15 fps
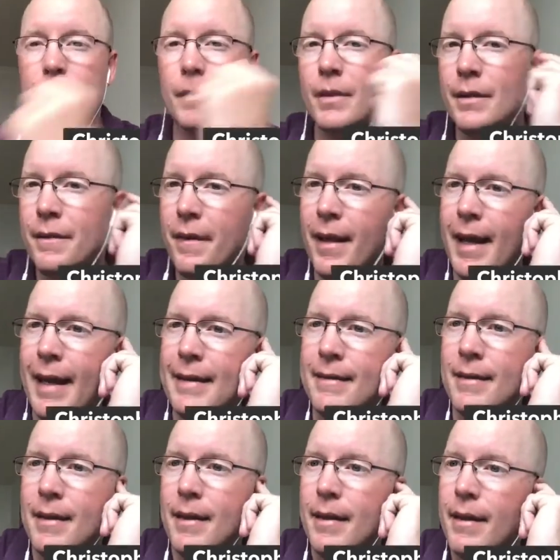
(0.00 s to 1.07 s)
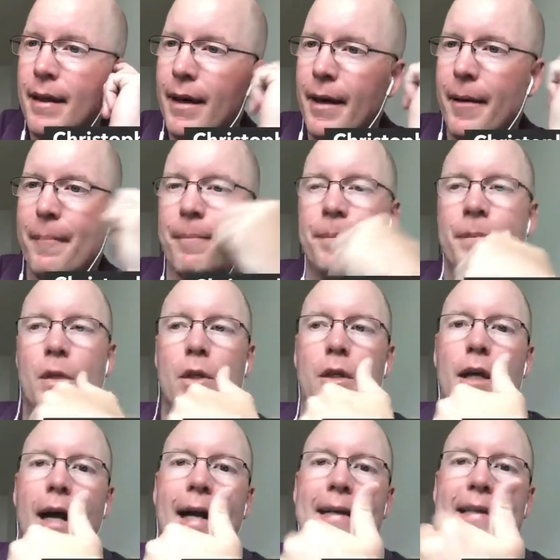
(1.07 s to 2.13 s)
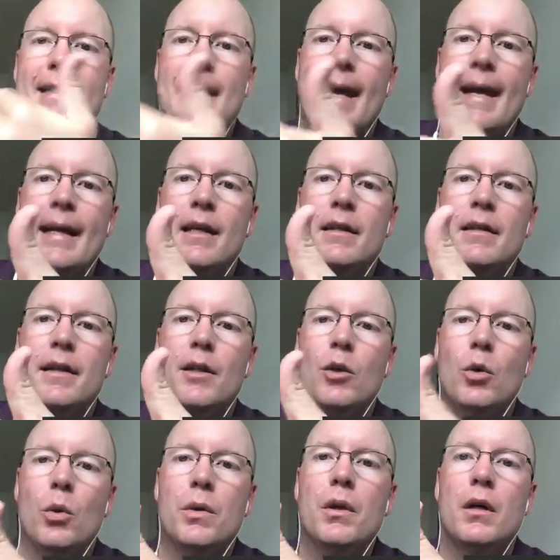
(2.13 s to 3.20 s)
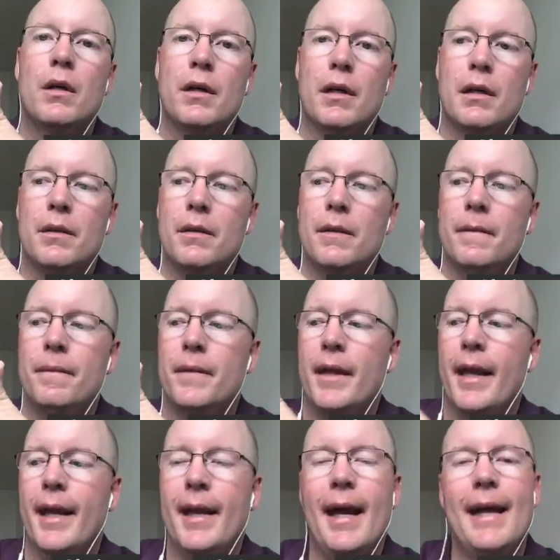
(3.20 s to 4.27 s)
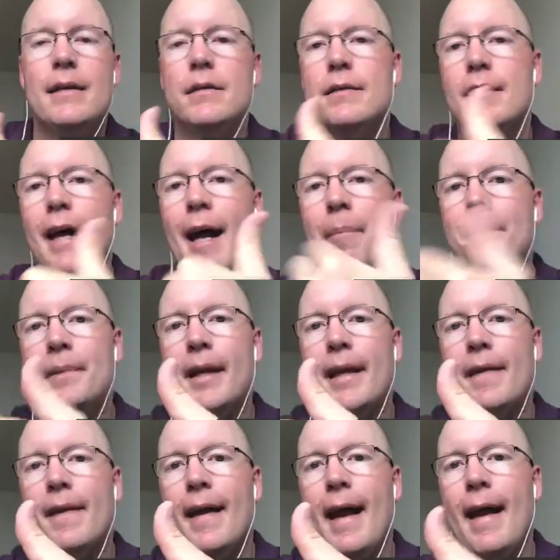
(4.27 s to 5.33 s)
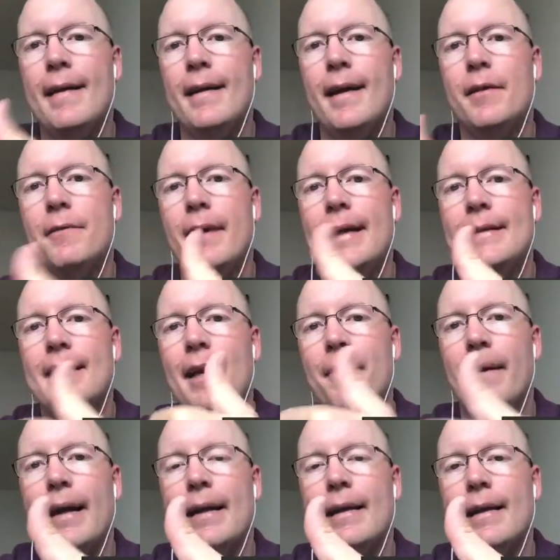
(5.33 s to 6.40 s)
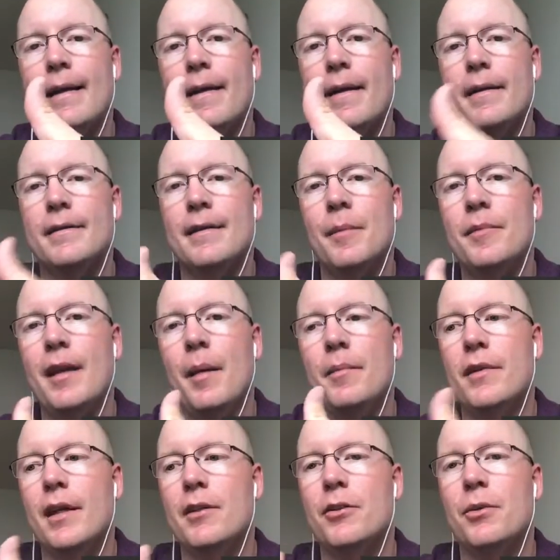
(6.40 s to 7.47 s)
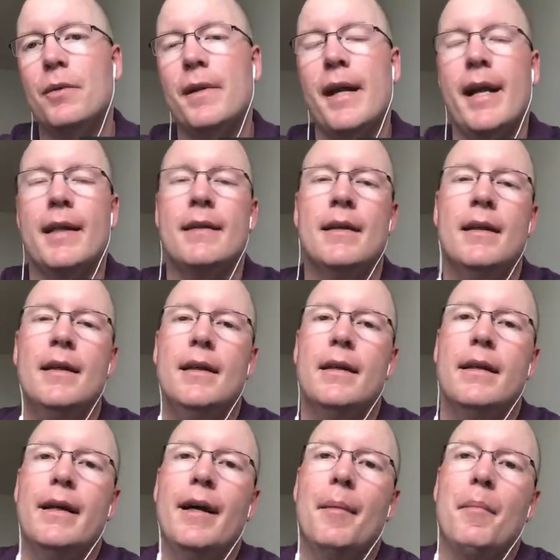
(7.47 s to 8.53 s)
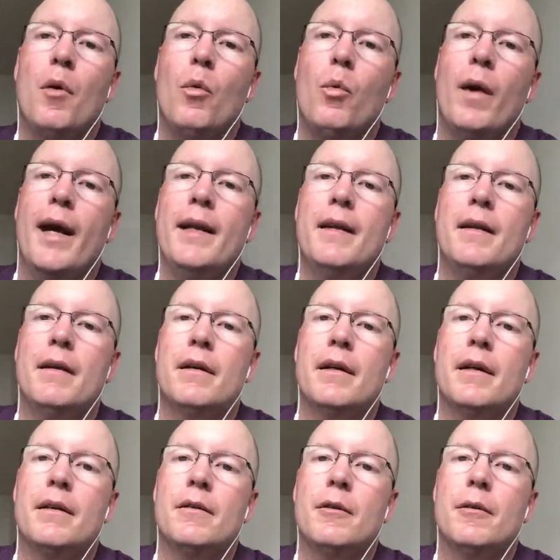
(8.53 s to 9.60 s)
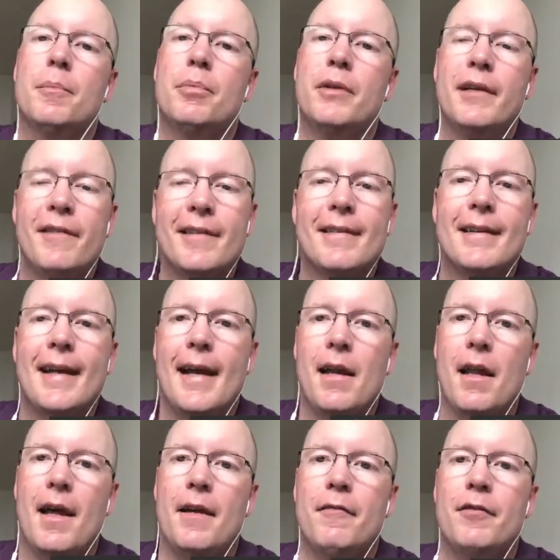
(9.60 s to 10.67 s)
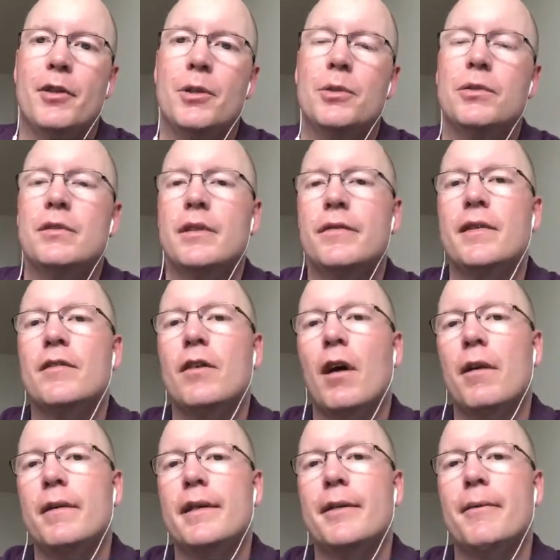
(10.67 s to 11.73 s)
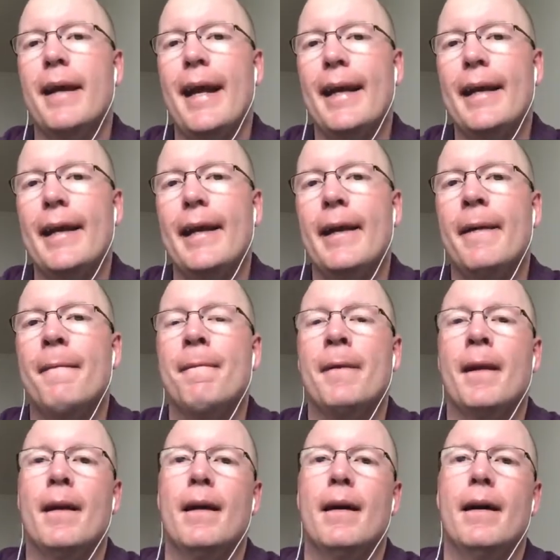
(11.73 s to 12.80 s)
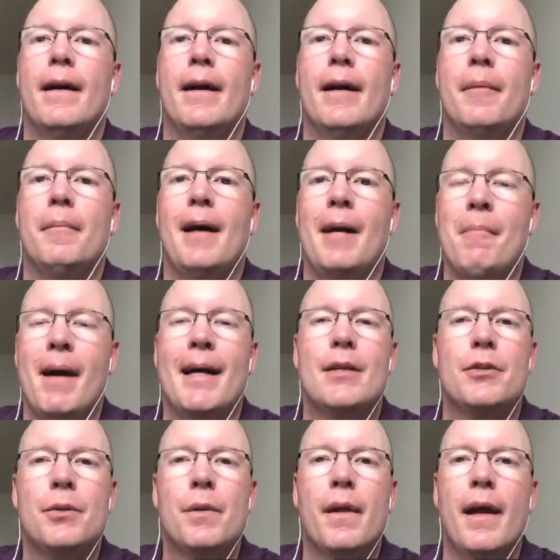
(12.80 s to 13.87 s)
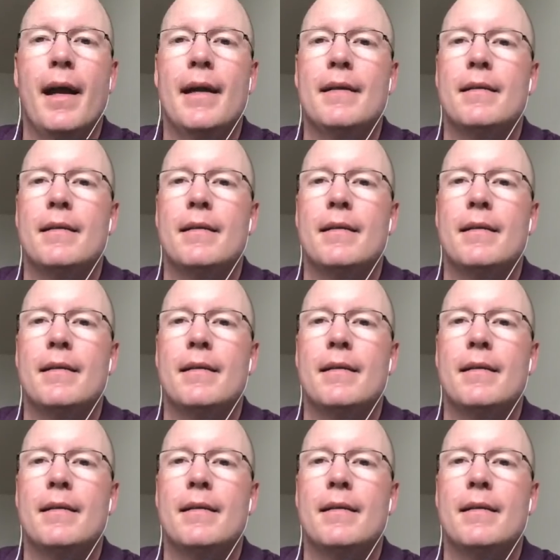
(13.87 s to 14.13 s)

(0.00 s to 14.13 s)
that I take the old article and I just update that and write directly in there. Sometimes I do that when an article previously had a lot of views, if it's already ranking. I might do that.